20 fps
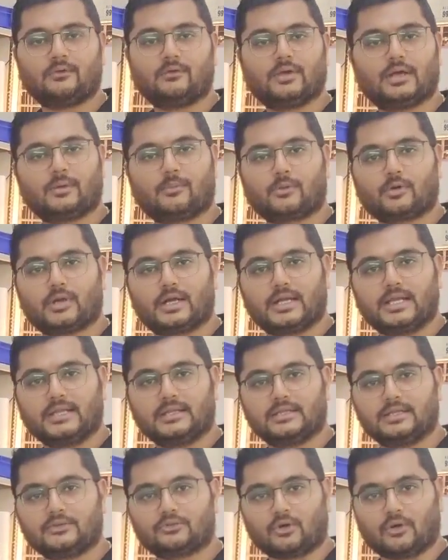We are
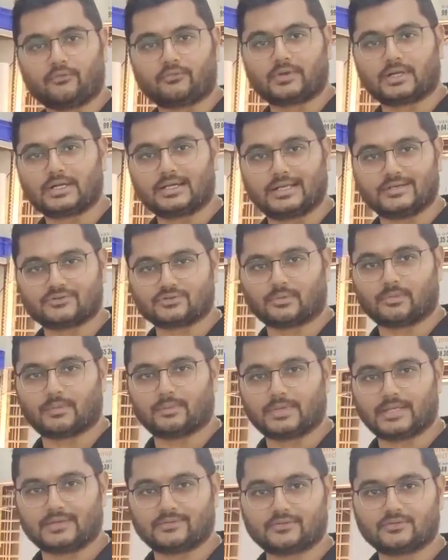providing the software desktop
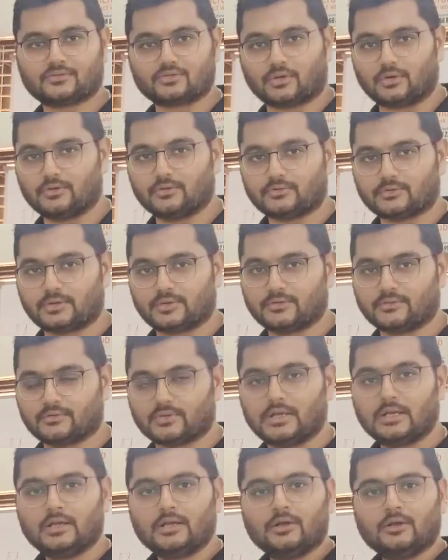application
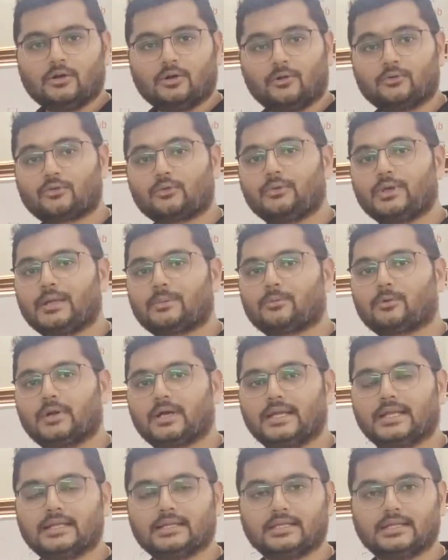solutions. Also, we are
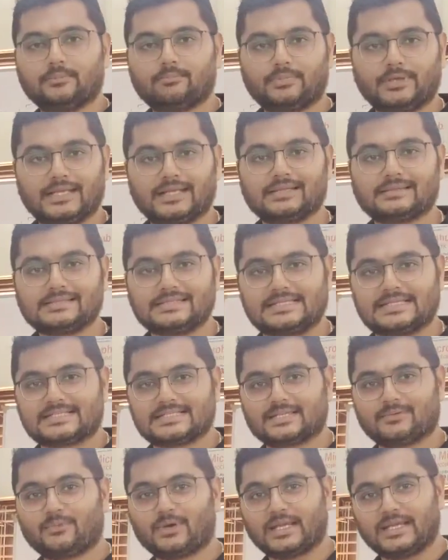providing the PLC
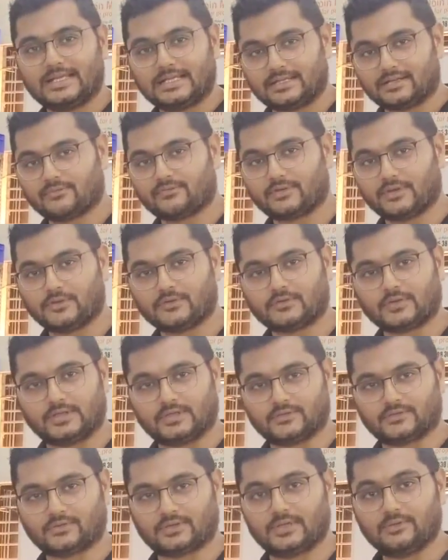HMI
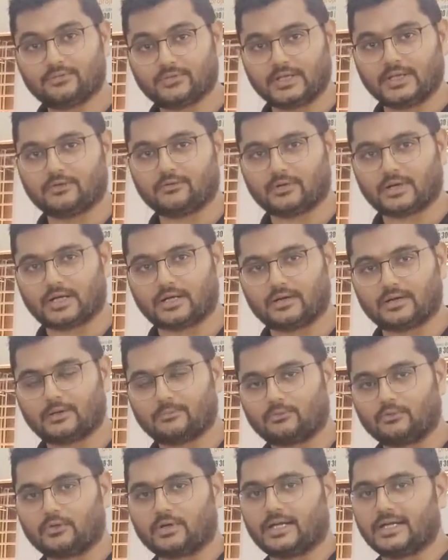interfacings if required
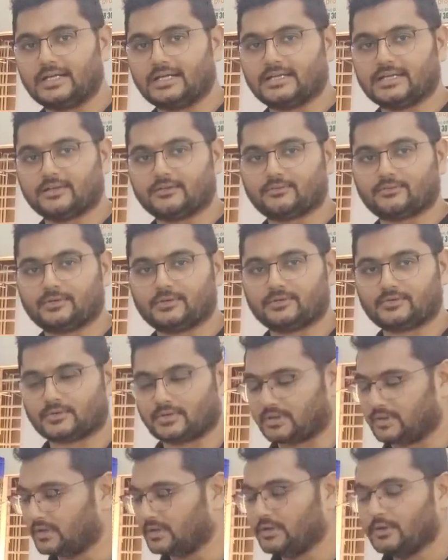for any test
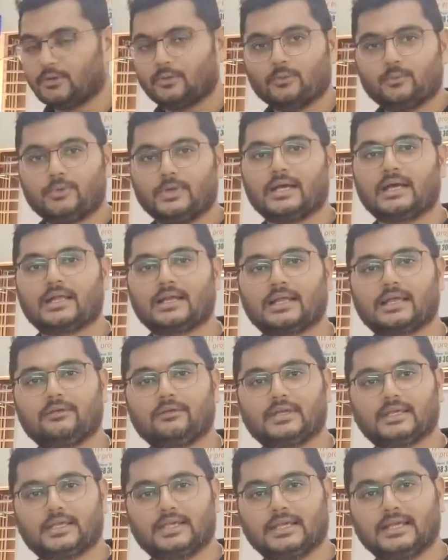fixture. We are
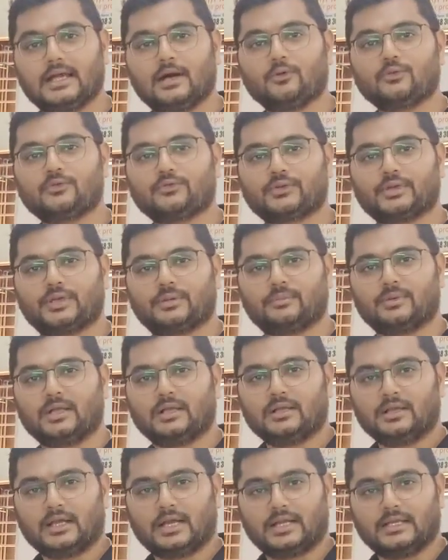having in-house team
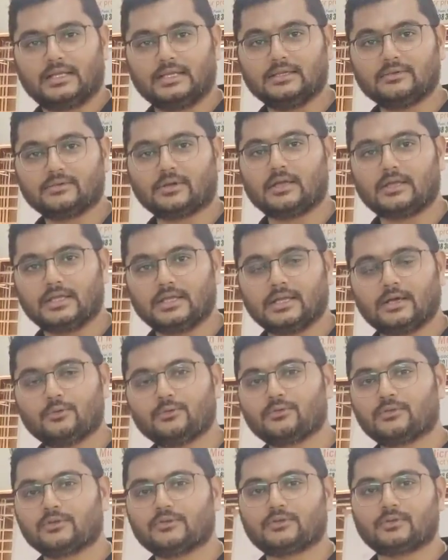and
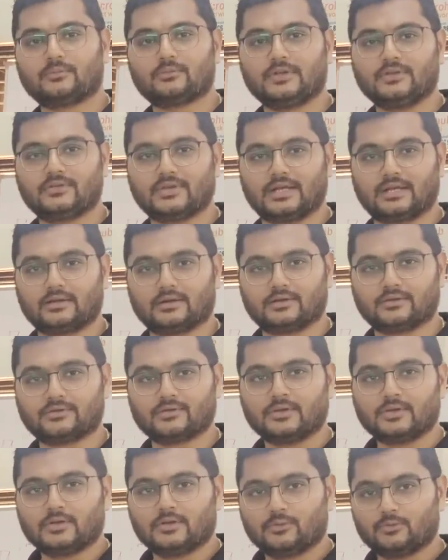in-house system
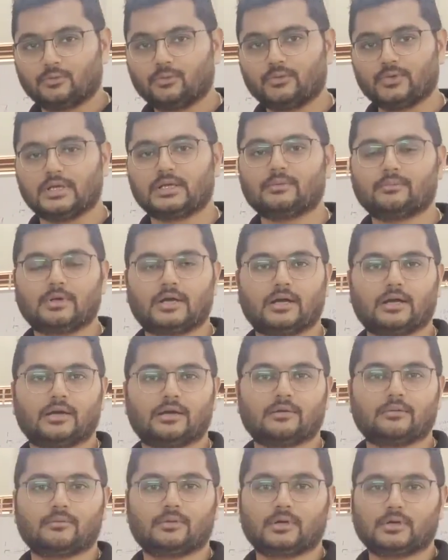designers who
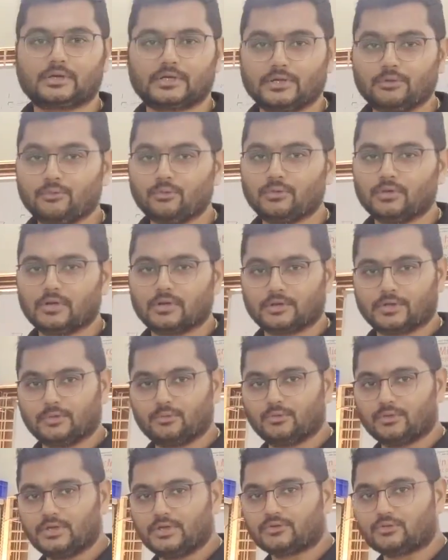will give
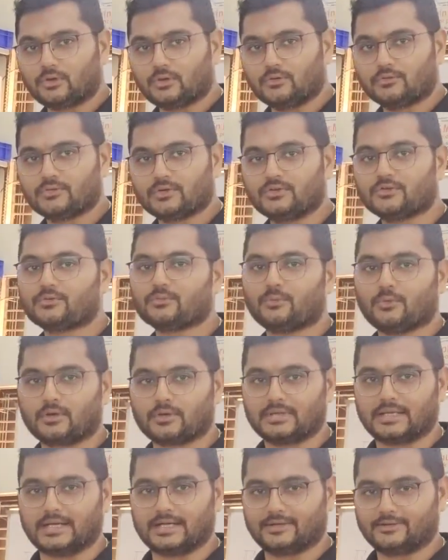you the solutions
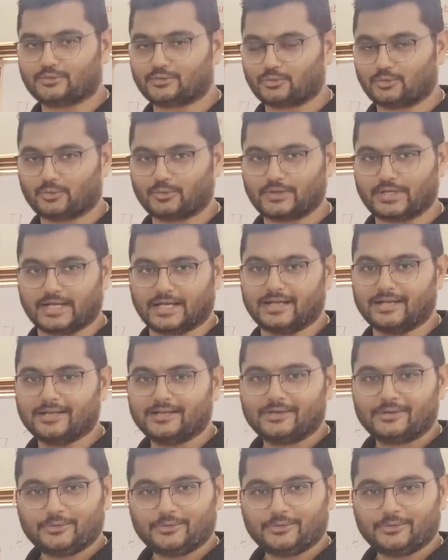for that. So yeah,